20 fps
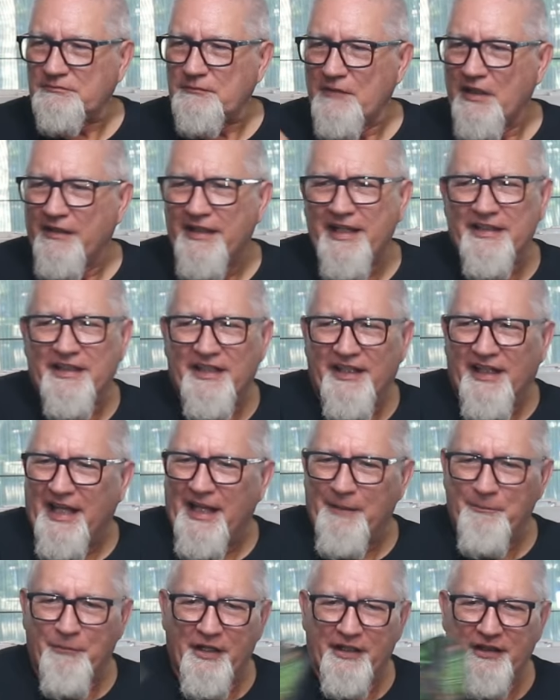All right,
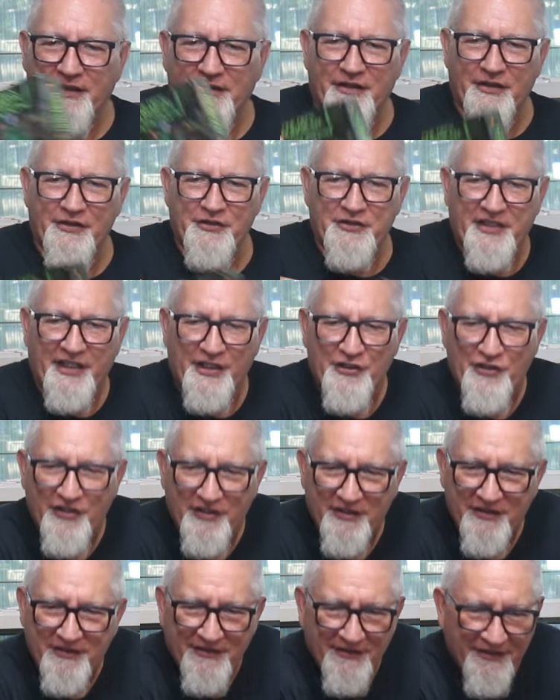I bought a little
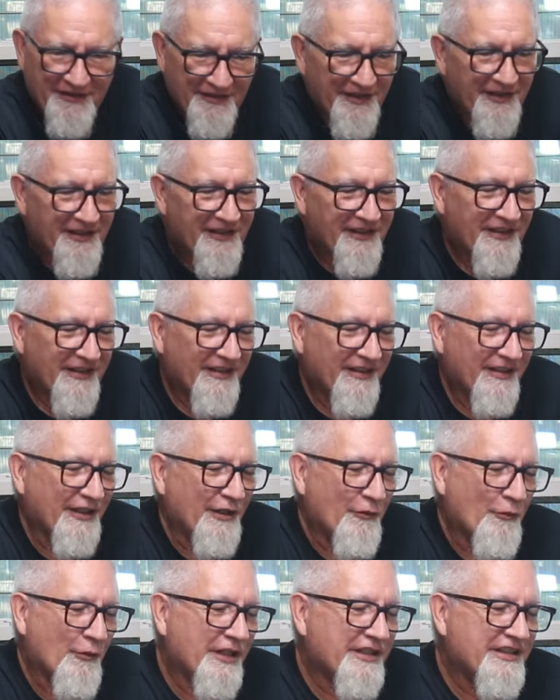dungeon
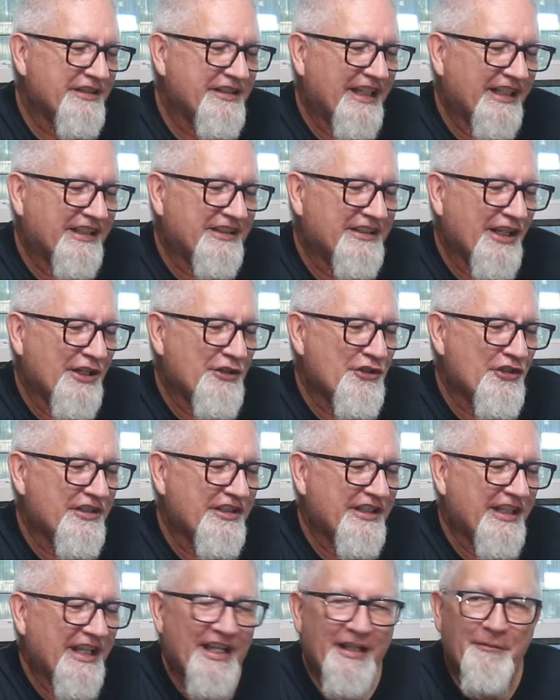uh, one deck
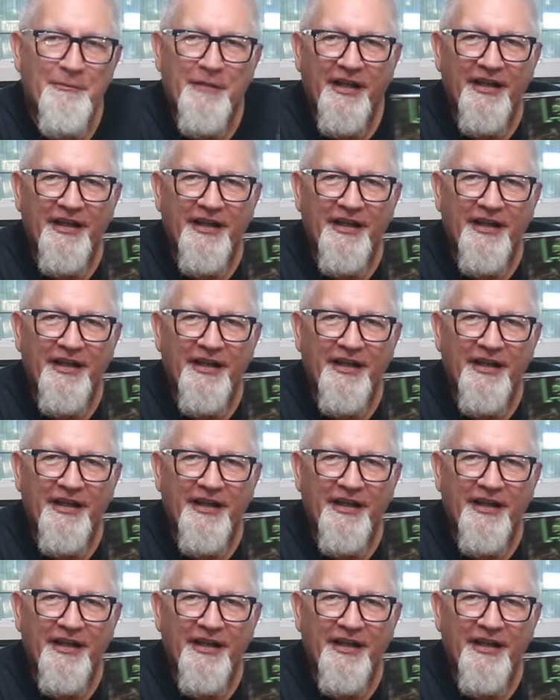dungeon game.